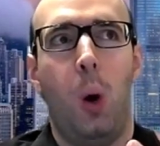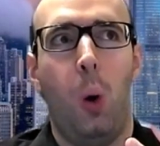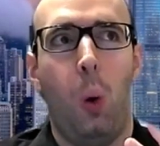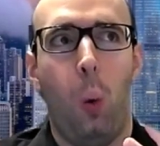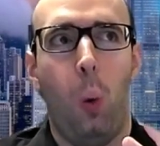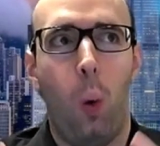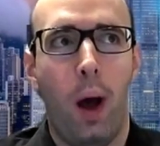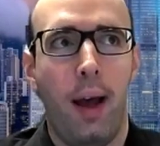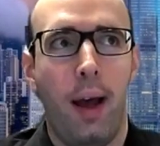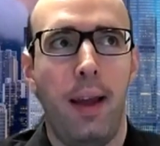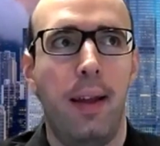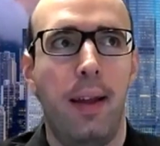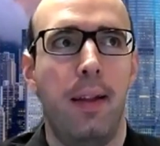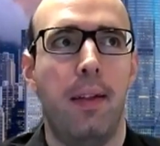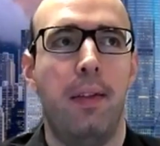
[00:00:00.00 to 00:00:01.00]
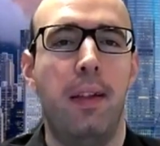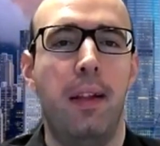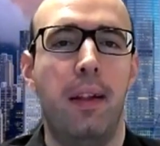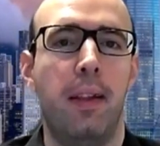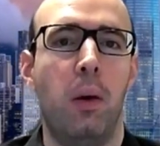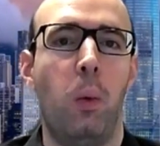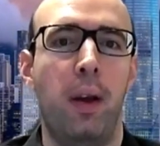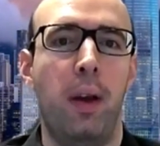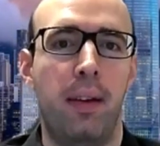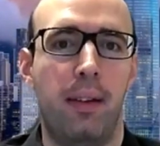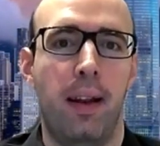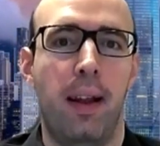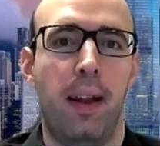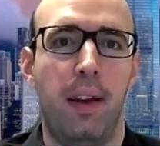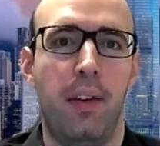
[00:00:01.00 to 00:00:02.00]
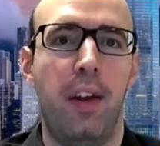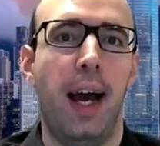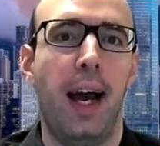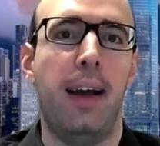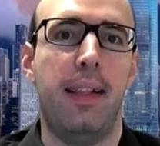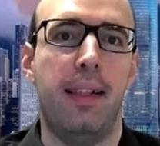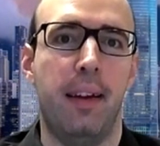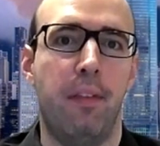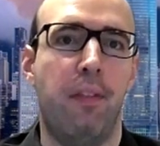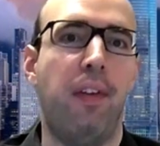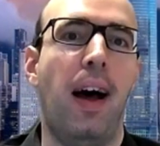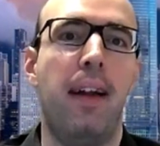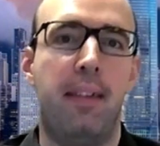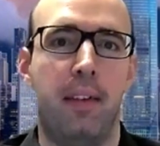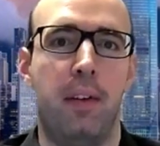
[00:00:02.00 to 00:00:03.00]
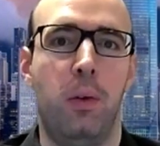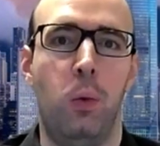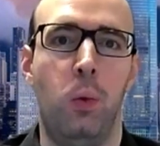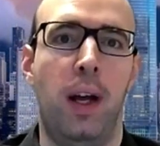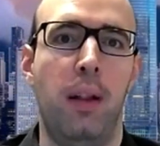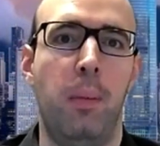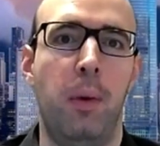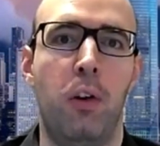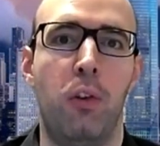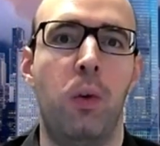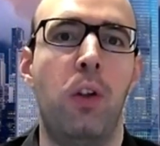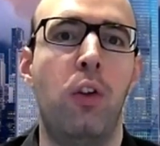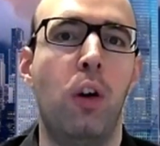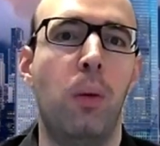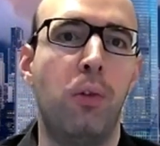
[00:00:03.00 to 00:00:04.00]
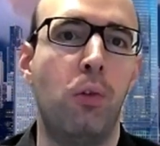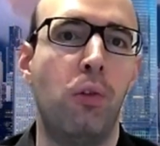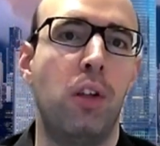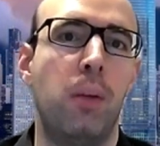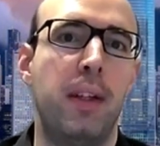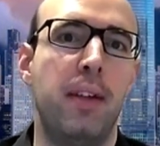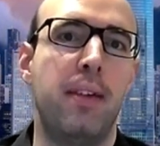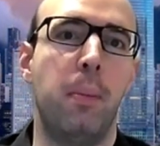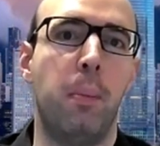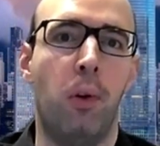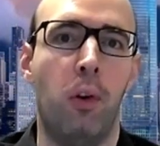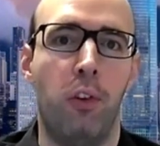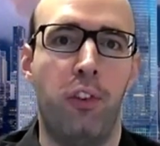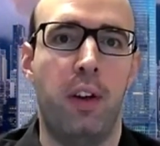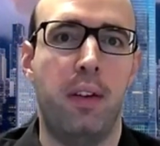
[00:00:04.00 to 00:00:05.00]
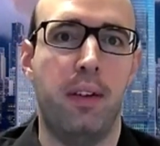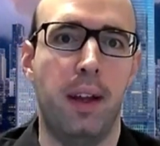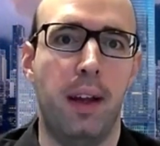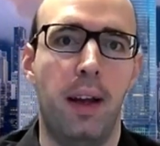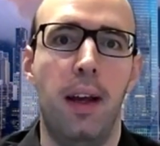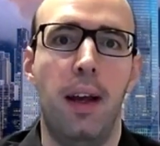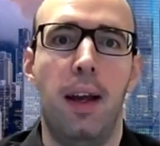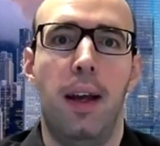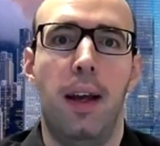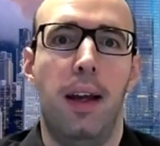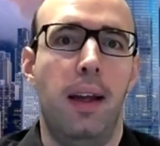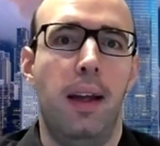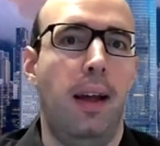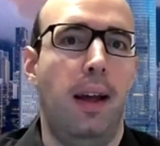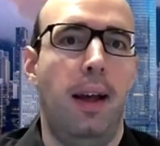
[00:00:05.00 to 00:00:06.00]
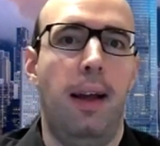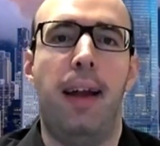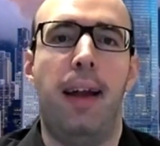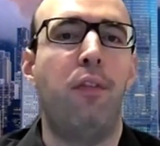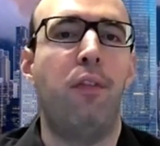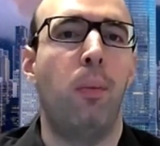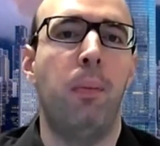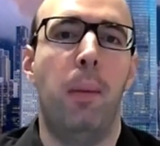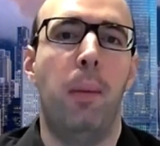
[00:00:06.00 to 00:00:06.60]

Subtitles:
why didn't the West react faster to that? Because when it comes to CBDC projects, aside from the